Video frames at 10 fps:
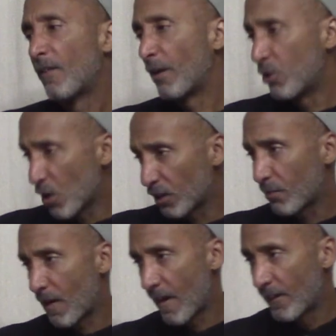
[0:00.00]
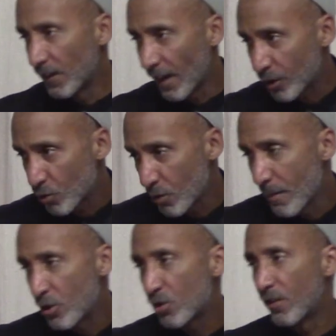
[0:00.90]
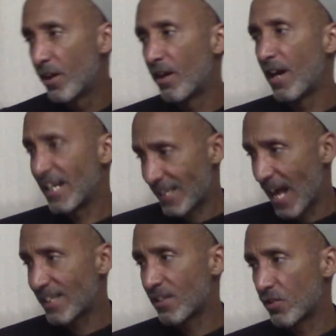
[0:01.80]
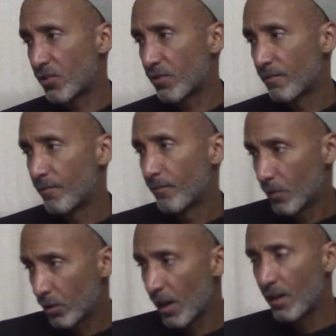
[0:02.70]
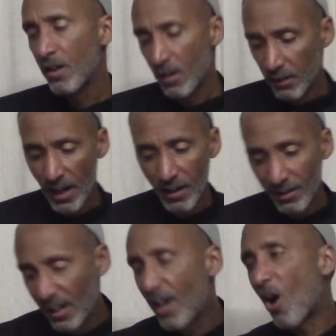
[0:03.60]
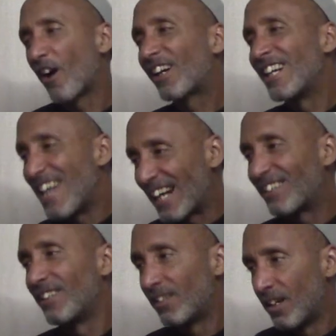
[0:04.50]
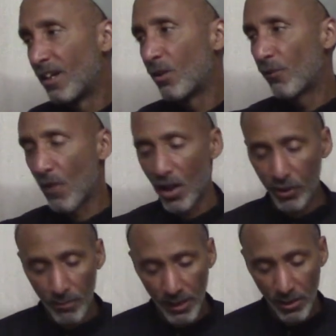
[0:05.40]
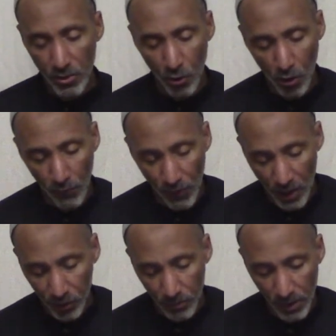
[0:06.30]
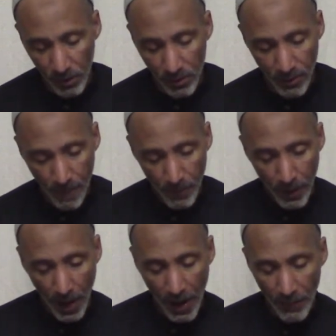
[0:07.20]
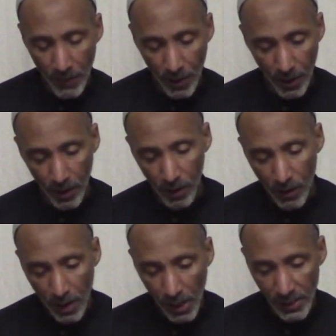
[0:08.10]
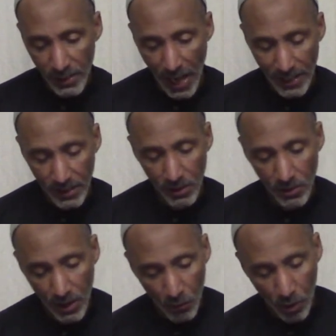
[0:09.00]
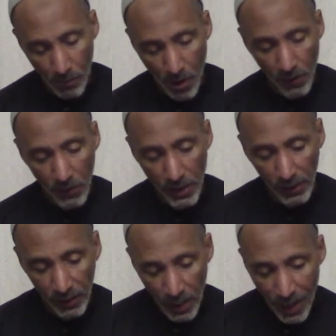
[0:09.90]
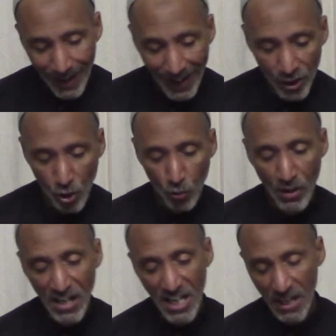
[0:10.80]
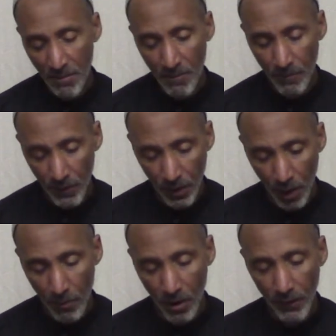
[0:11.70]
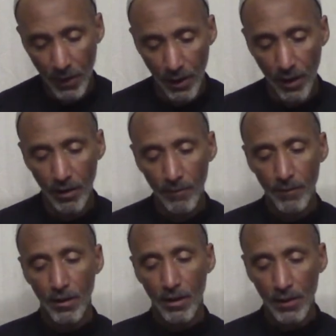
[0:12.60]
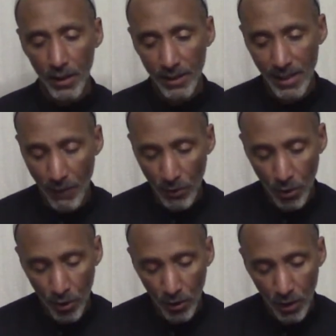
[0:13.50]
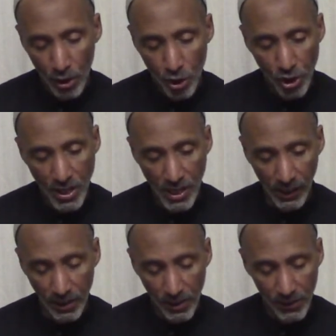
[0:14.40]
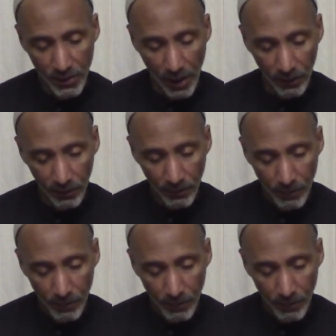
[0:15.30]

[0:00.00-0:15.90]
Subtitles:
Like we talked about in the lecture, we mentioned the assassins. Okay? They are connected. The Fatimids, so-called Fatimids, and the assassins, they were among the extreme, among the Sevener Shi'i sect.